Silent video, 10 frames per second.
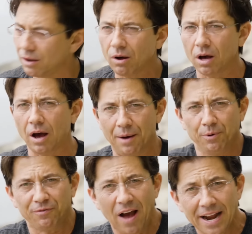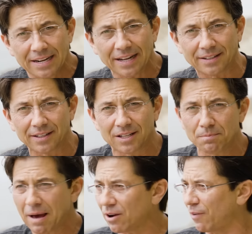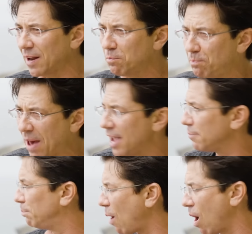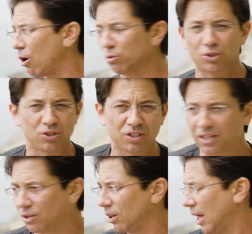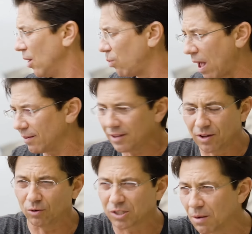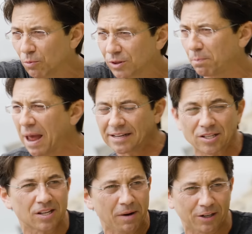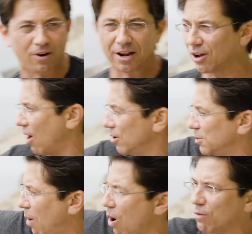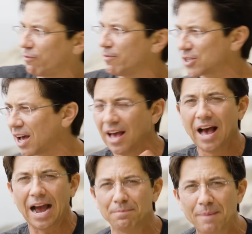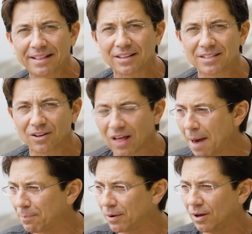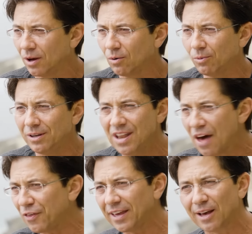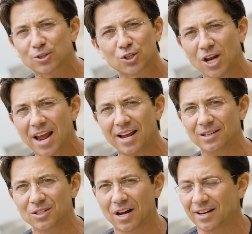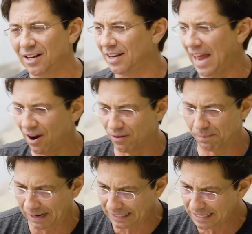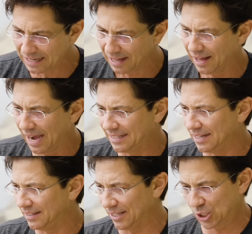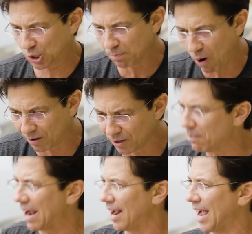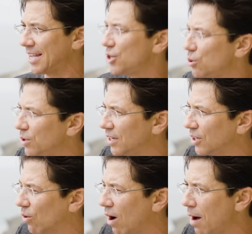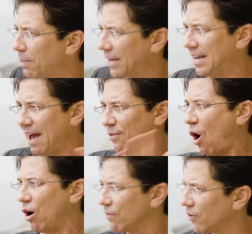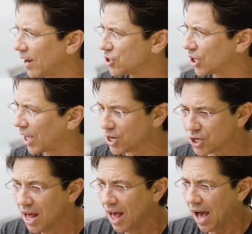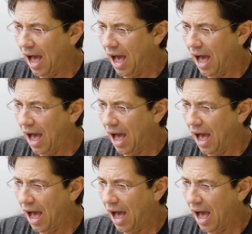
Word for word: And I would find it. It didn't mm. matter if I had to beg, borrow, steal, you know, some with the bank, some on credit cards, borrowing from this guy. Mm. I'd make the deal happen when nothing else changed. Mm. I didn't inherit money. I didn't get smarter. My I Q didn't go up. I didn't have a Harvard education.